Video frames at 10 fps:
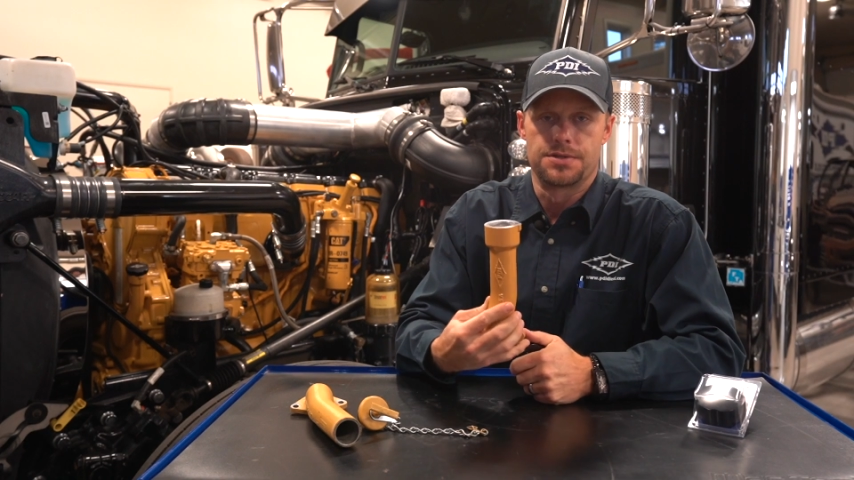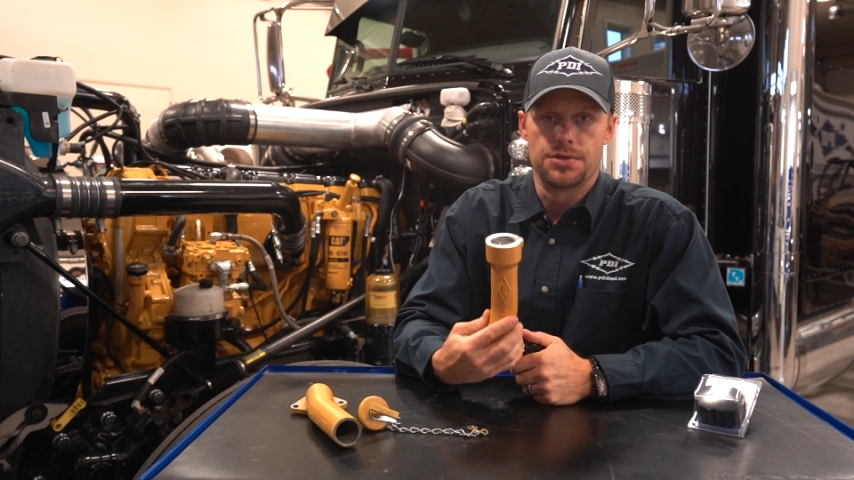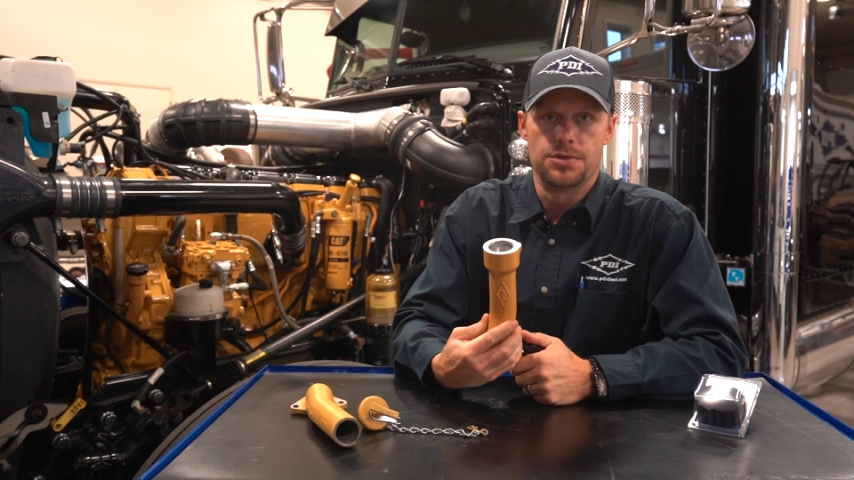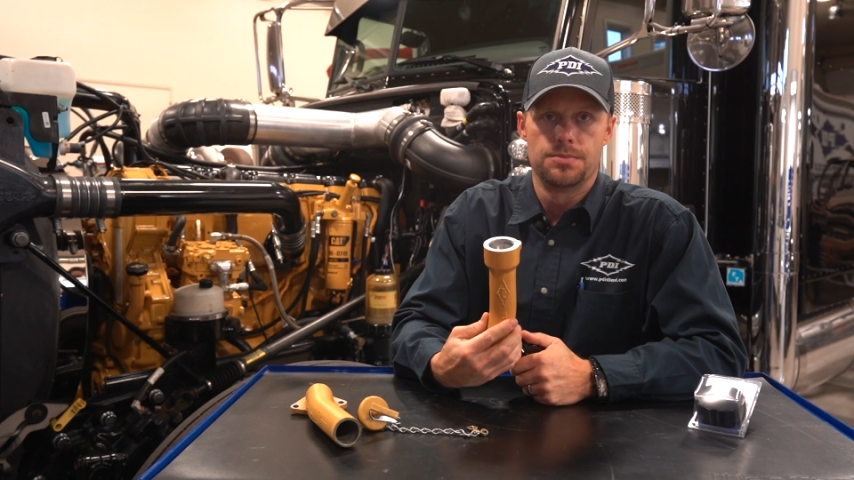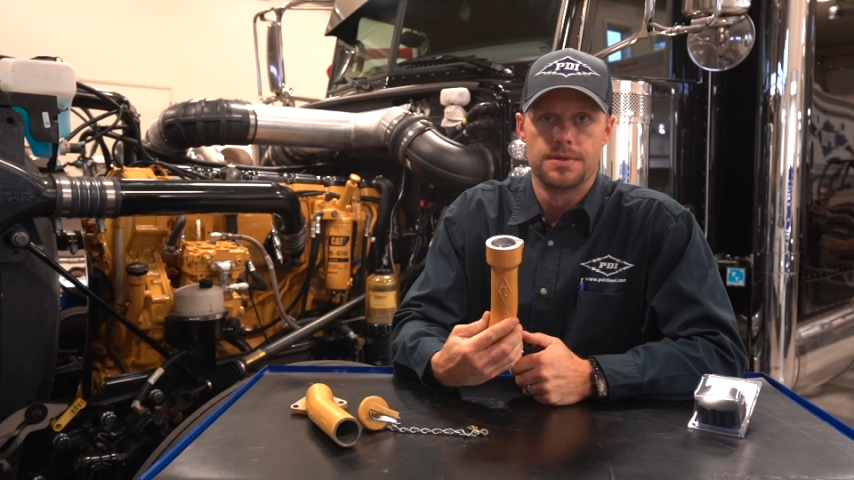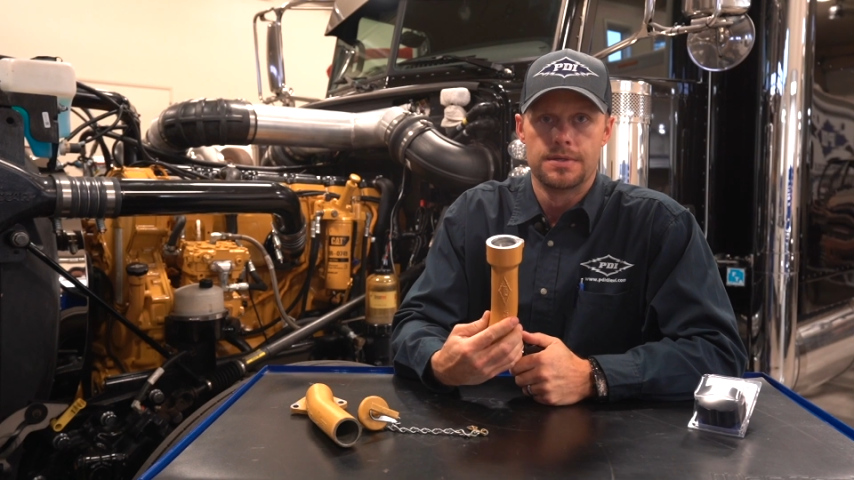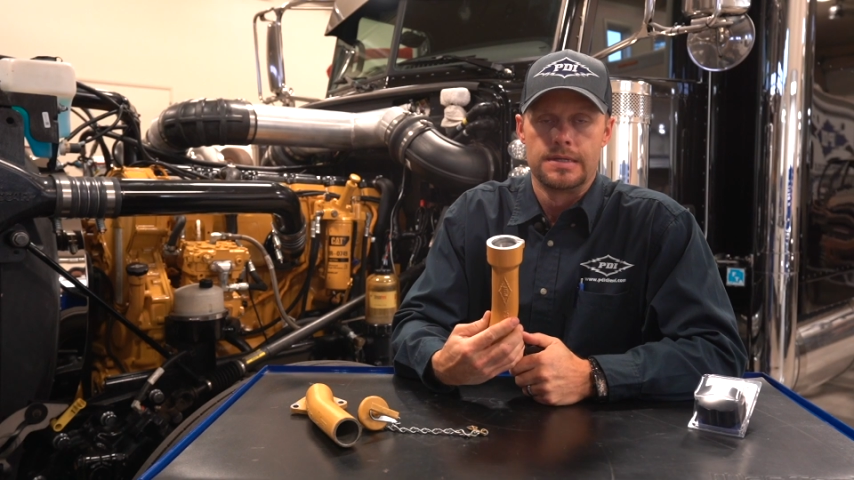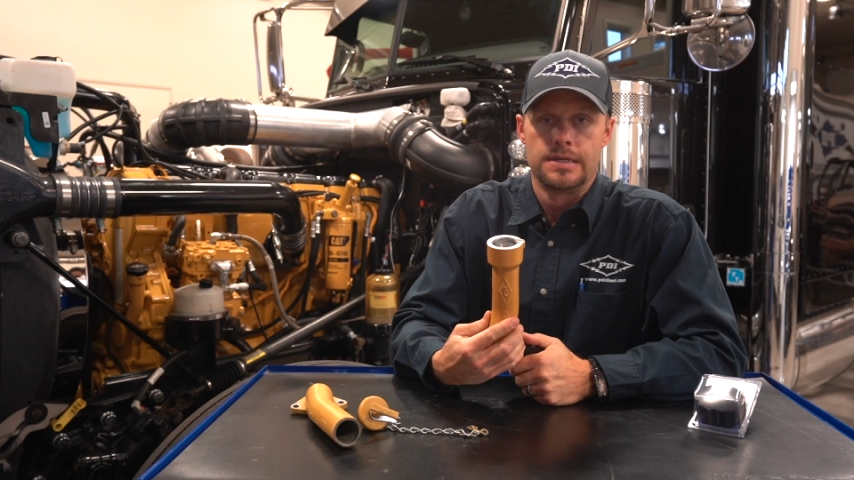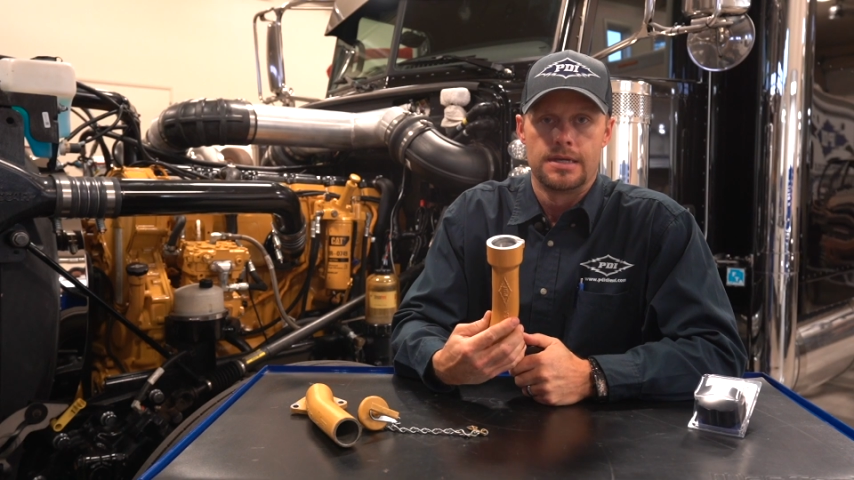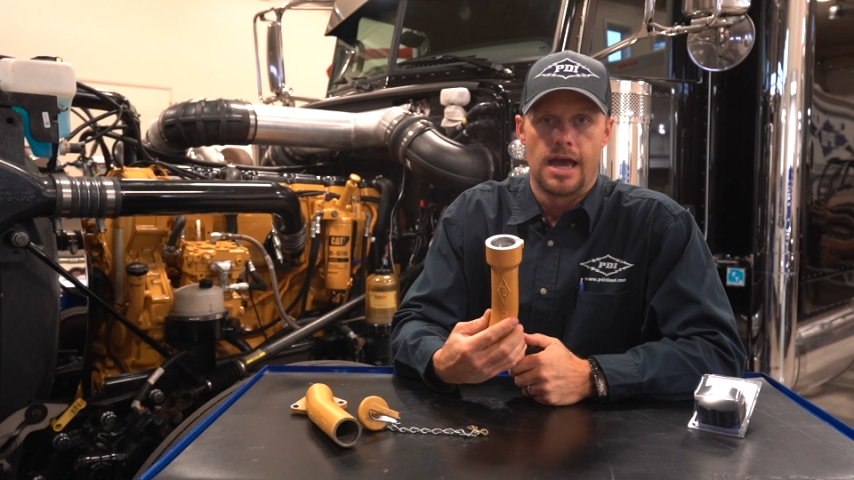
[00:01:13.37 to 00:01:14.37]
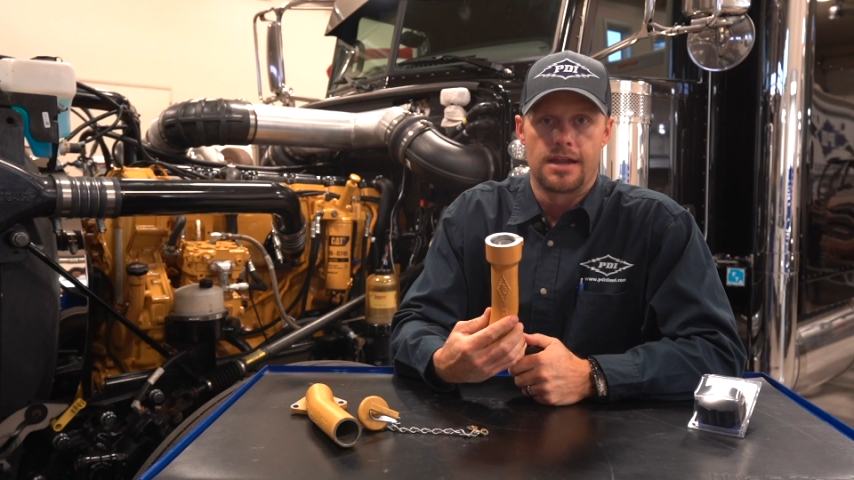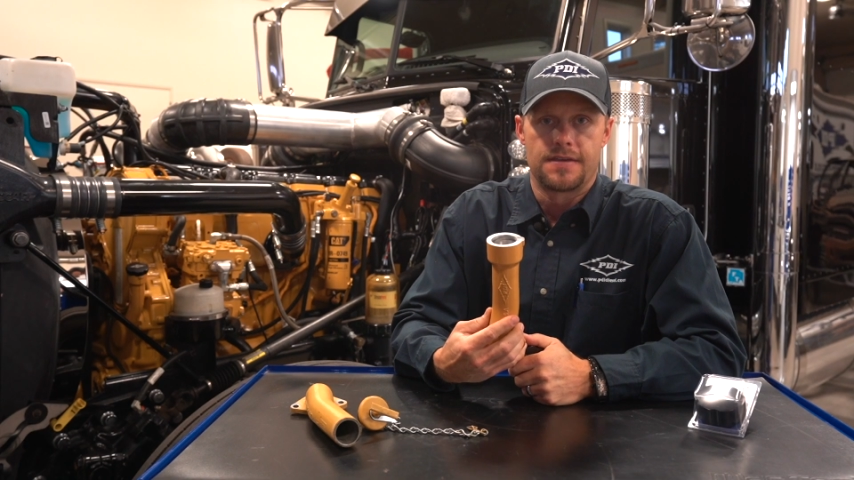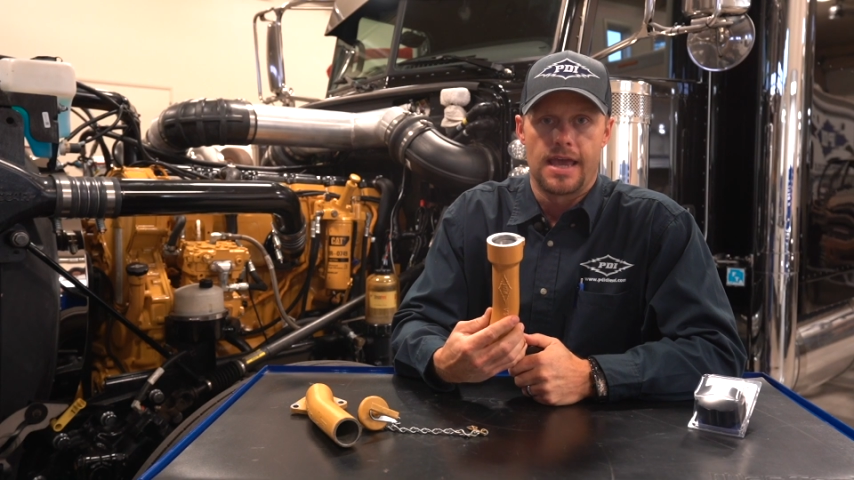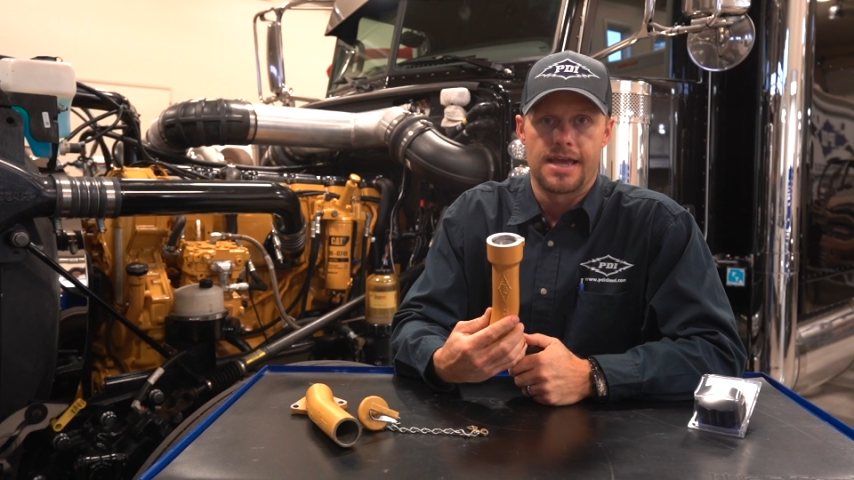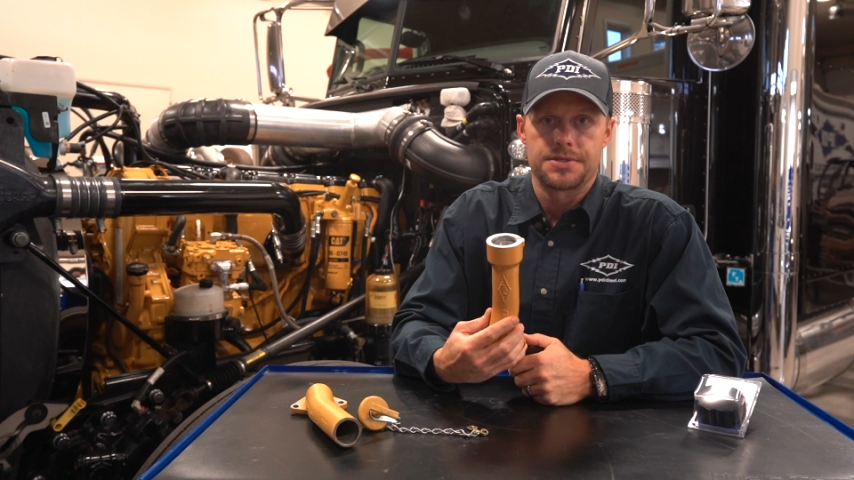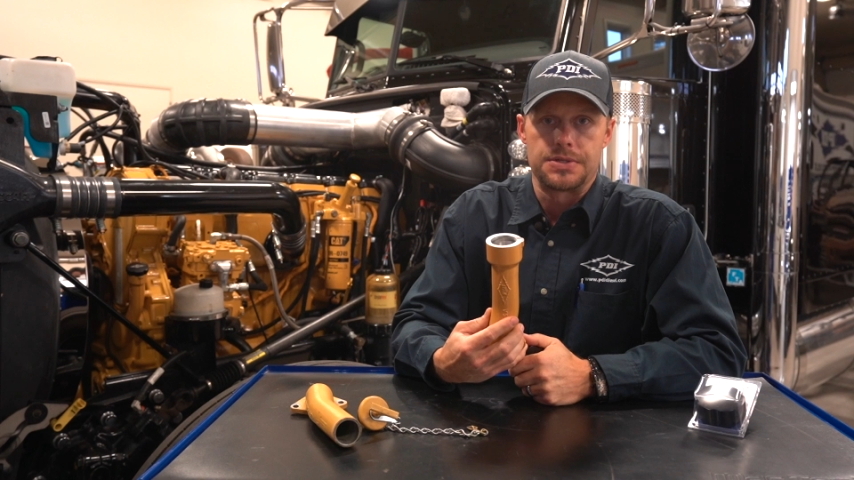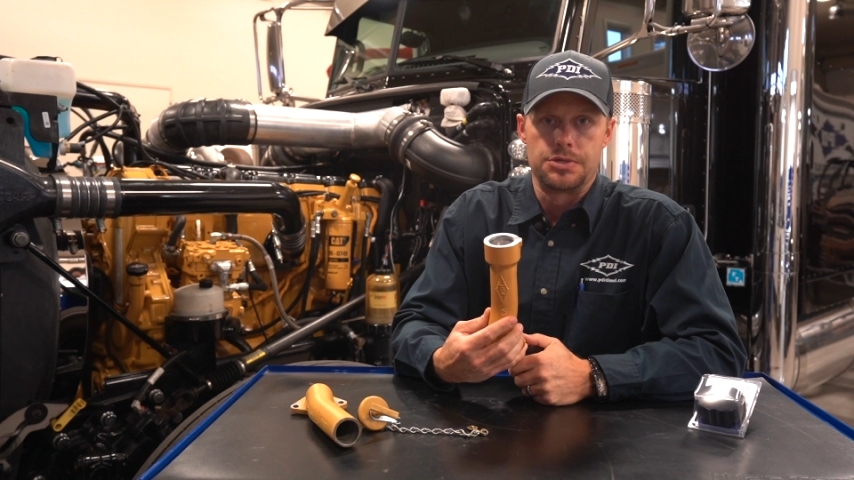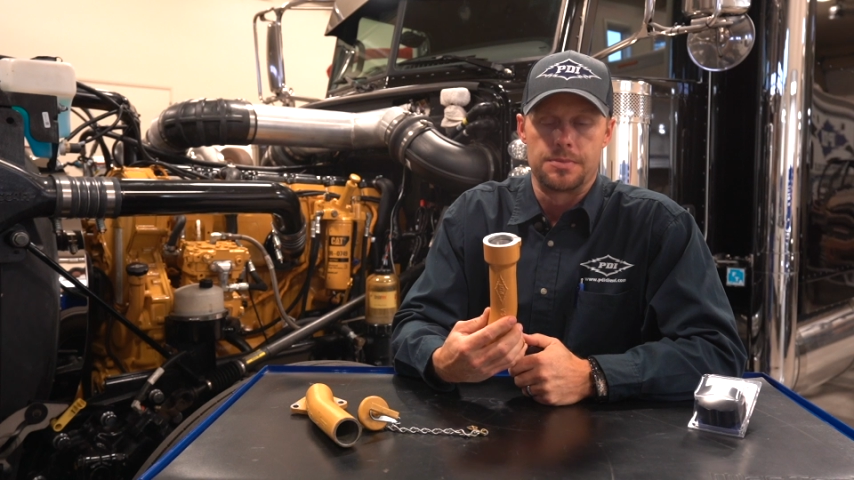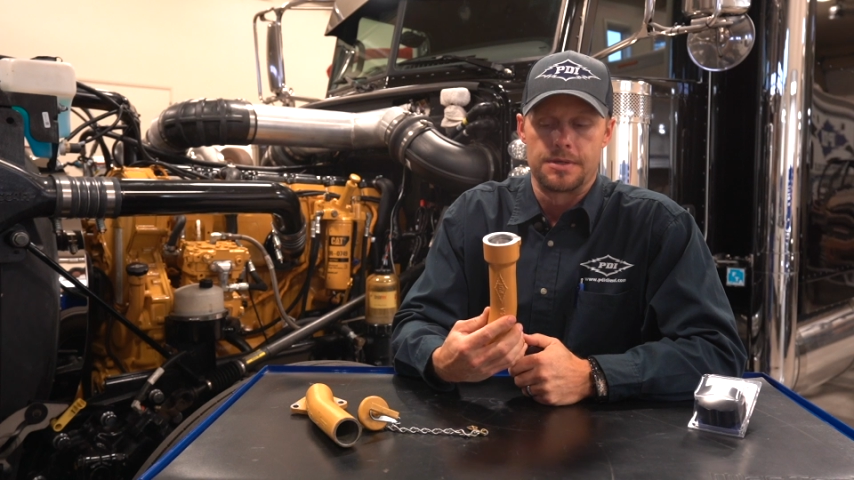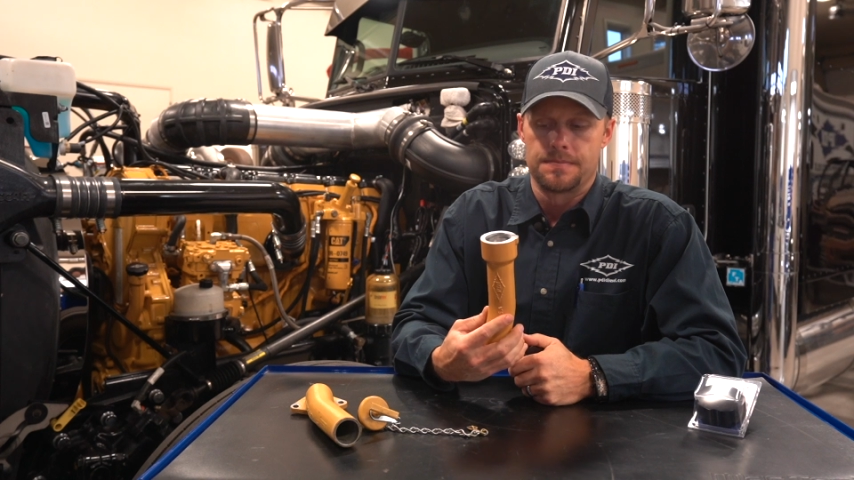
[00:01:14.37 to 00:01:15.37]
tube out of cast
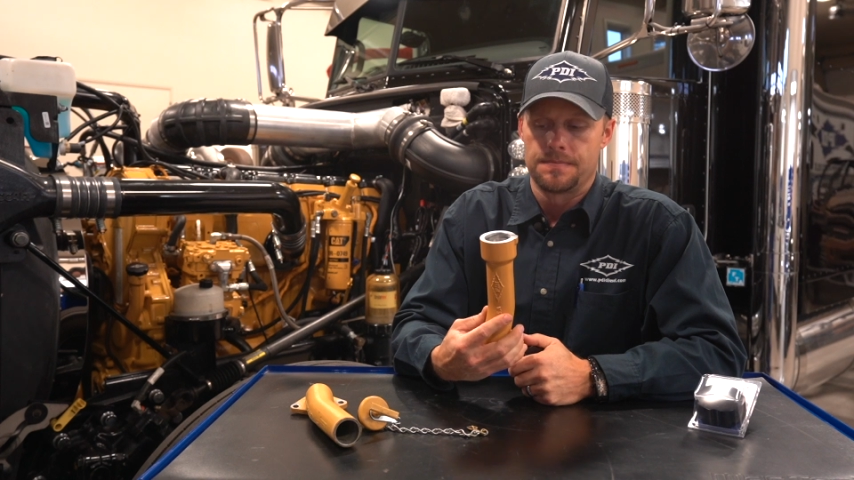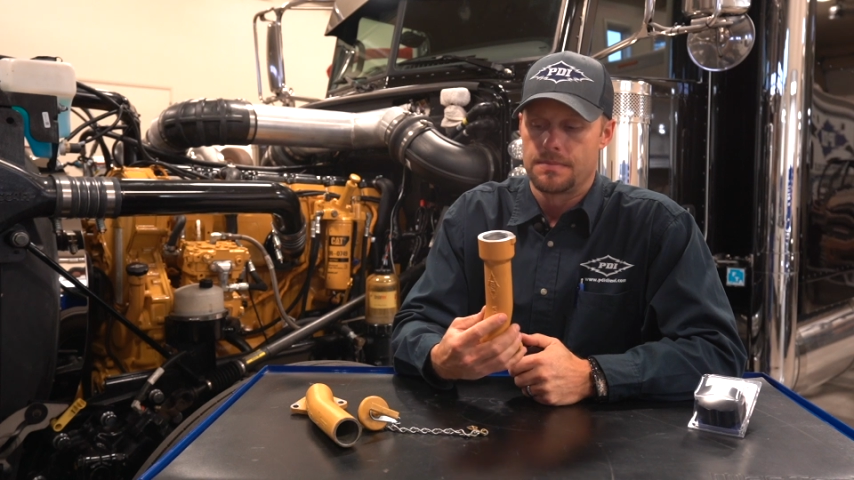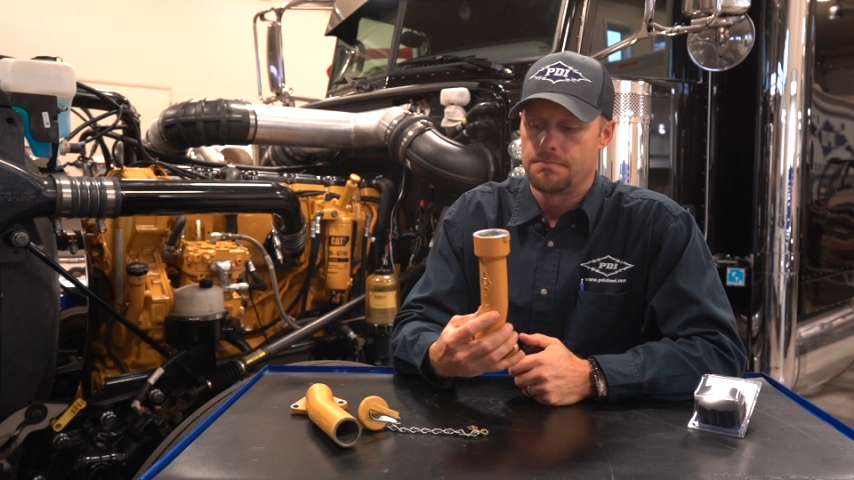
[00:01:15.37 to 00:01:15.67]
aluminum,